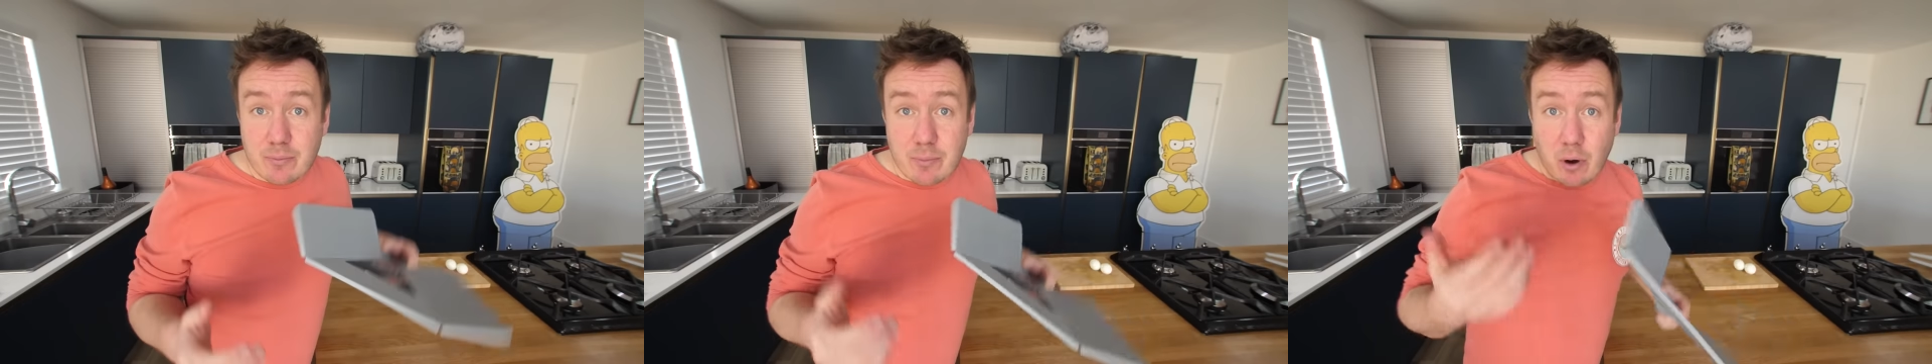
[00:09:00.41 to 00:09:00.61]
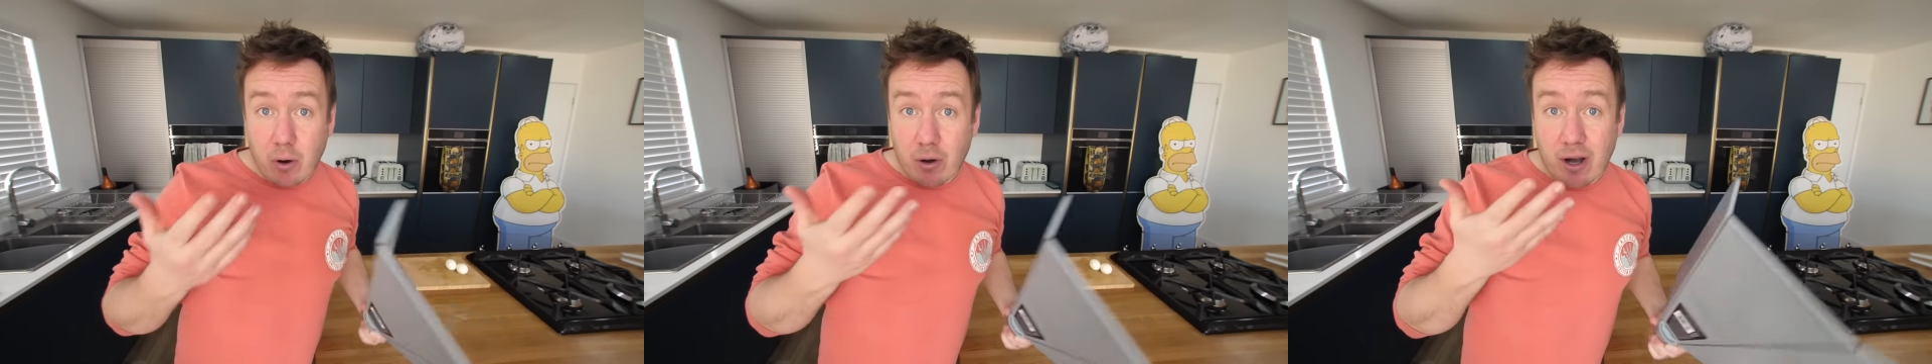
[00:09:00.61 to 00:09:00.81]

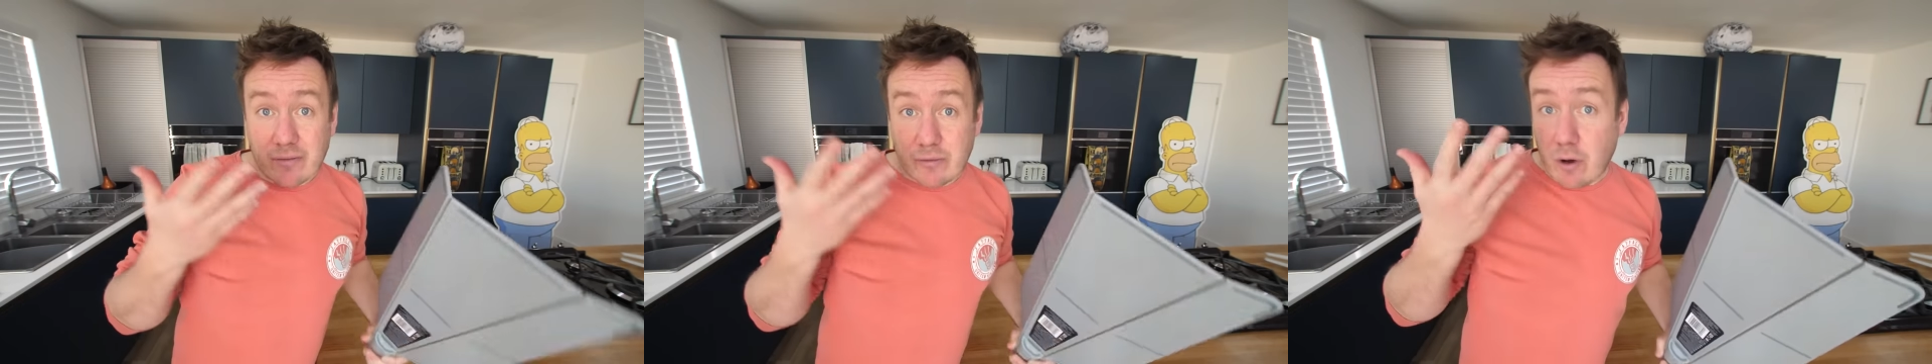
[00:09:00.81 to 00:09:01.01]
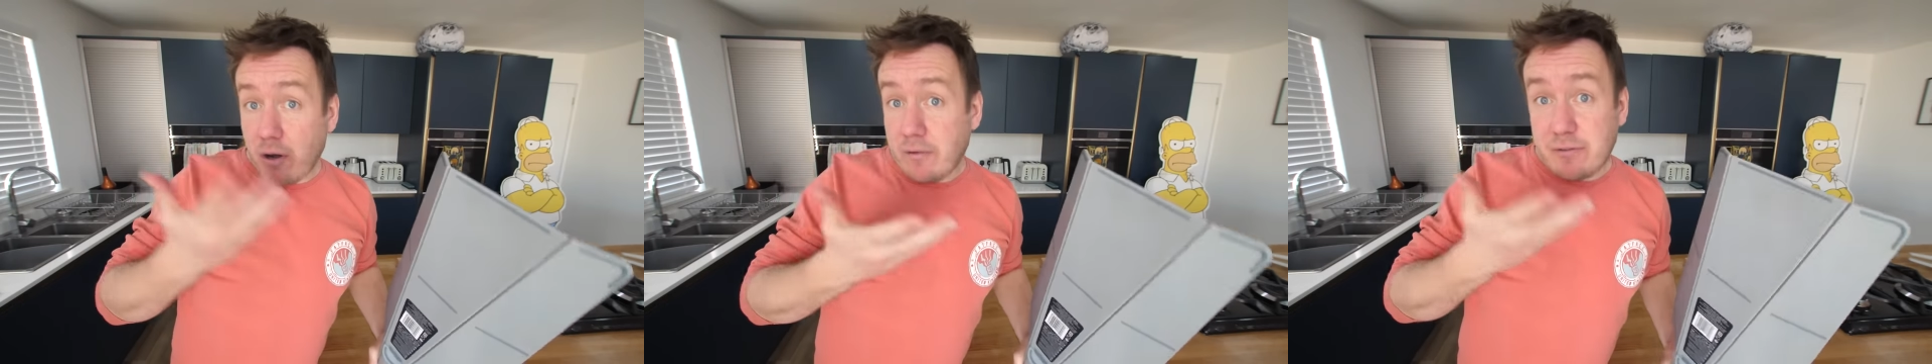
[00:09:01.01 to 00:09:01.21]
pot.
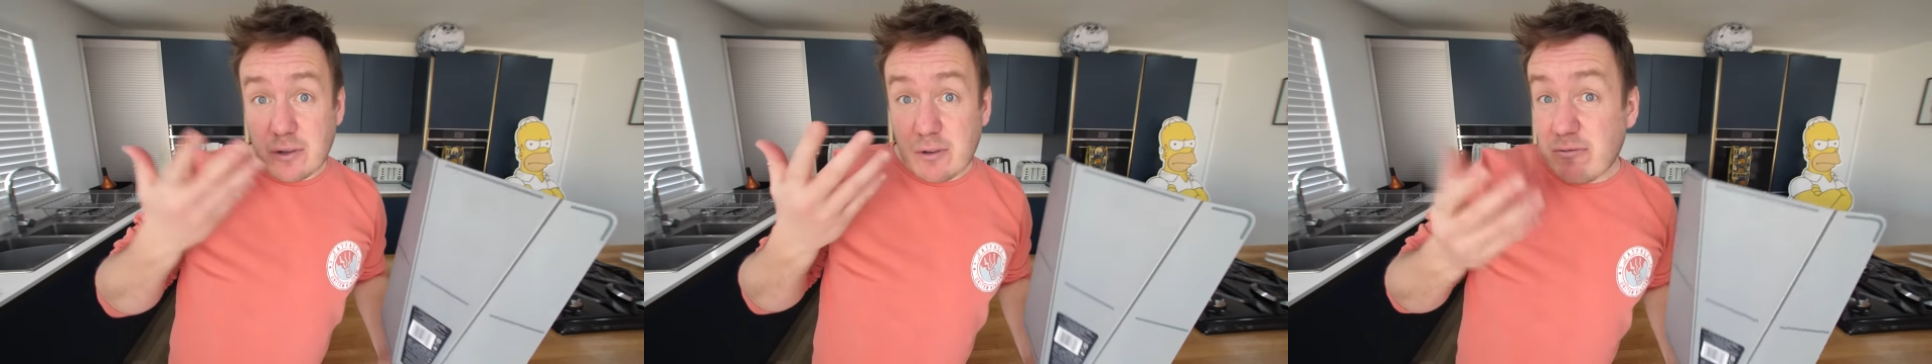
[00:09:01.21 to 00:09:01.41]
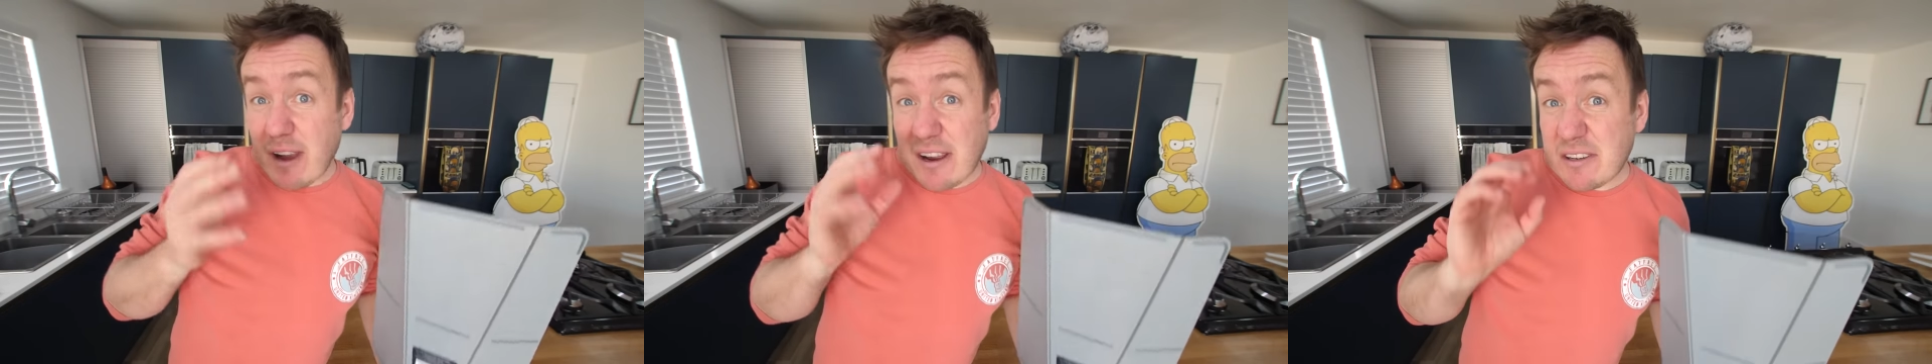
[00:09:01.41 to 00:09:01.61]
I've got a
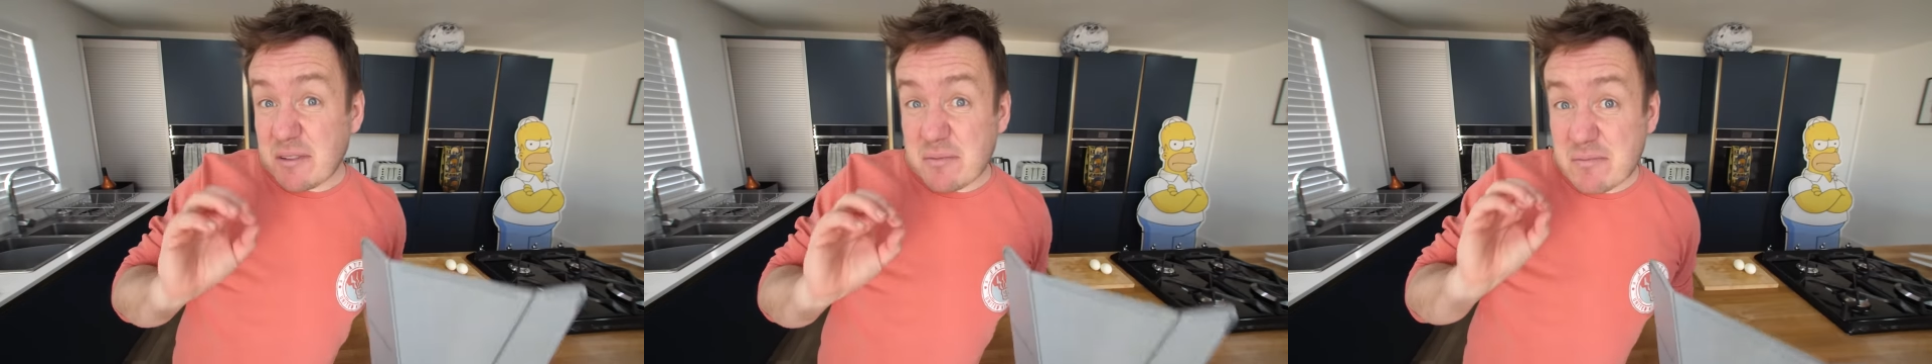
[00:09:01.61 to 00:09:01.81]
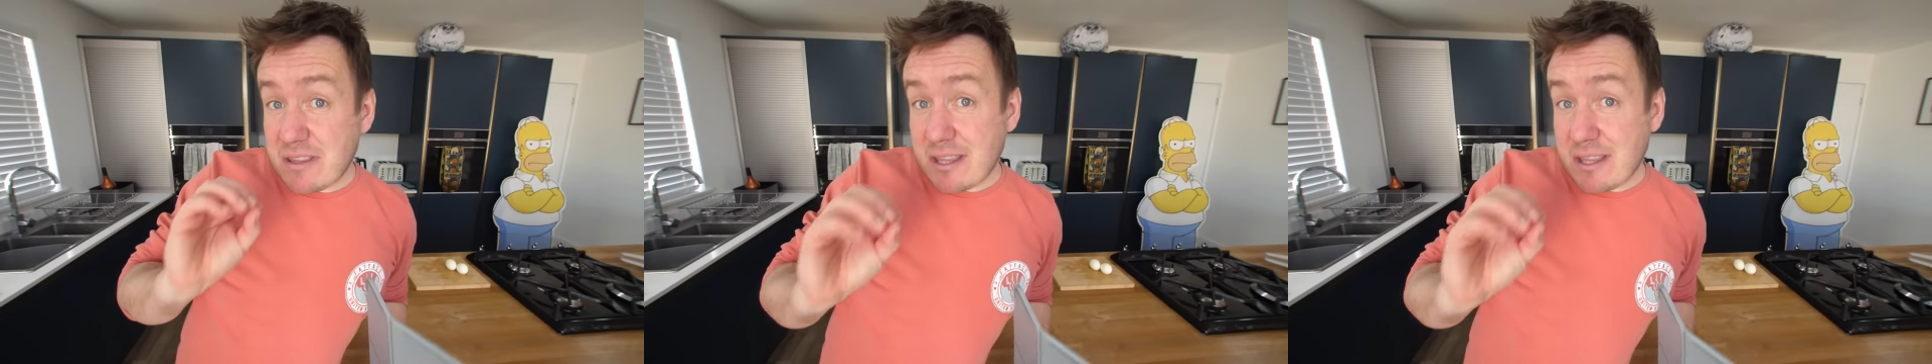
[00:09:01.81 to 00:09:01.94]
few random